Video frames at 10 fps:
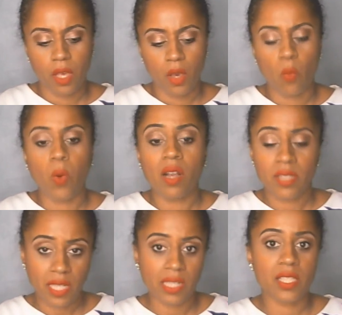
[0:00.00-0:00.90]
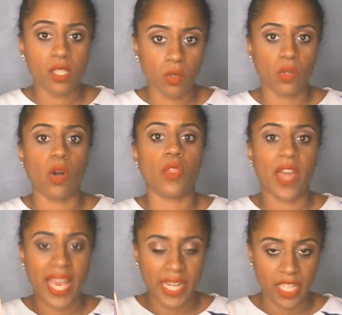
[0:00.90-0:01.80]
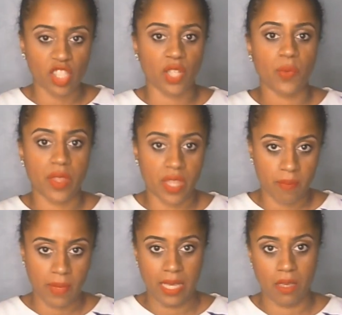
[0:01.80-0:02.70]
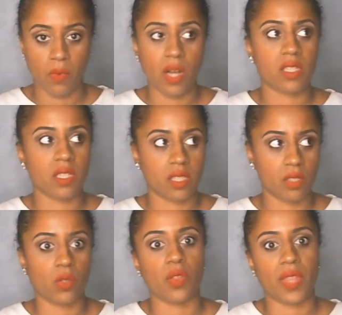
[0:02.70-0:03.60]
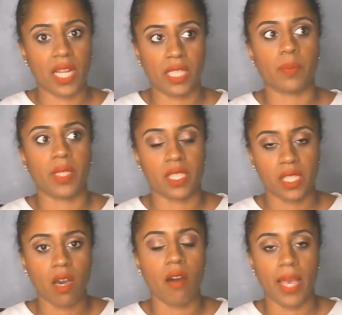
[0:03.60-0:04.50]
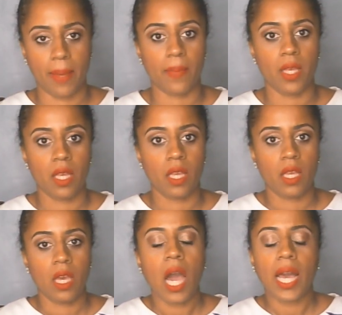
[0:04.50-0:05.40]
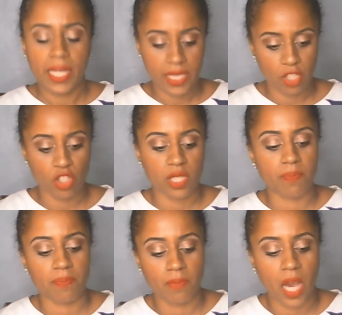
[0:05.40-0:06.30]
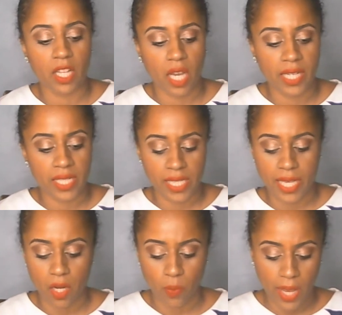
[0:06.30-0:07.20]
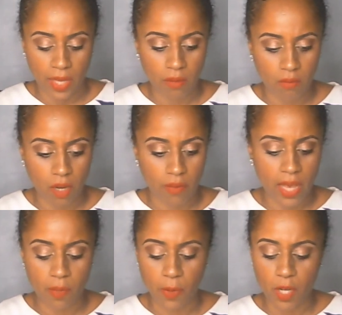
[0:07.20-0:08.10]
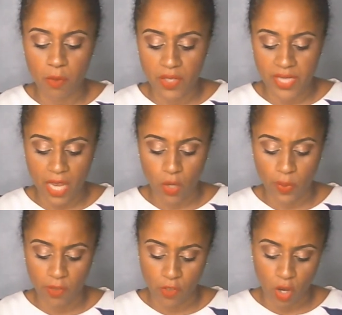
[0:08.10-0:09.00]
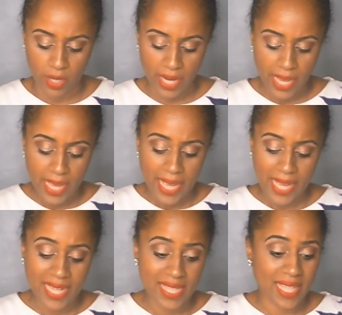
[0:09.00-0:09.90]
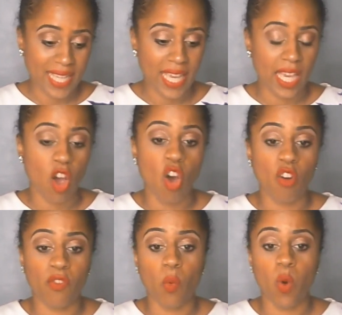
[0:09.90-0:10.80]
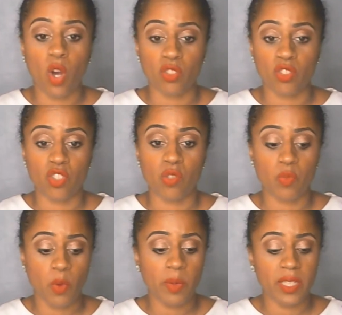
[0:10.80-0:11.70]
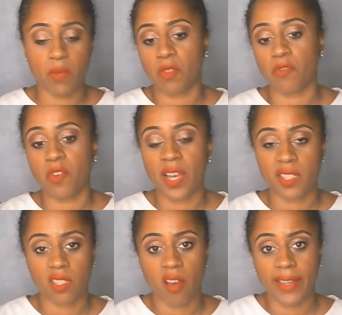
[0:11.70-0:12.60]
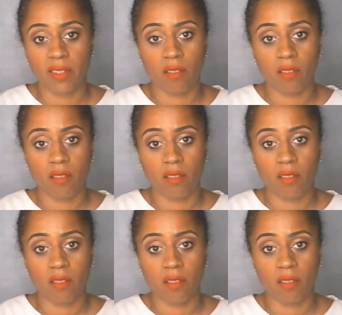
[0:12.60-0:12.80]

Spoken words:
whilst I still got the energy within me, whilst I still got that little bit of time, I need to get away. All right. The bottom of the deck we've got is the King of Wands. You was probably dealing with the fire sign.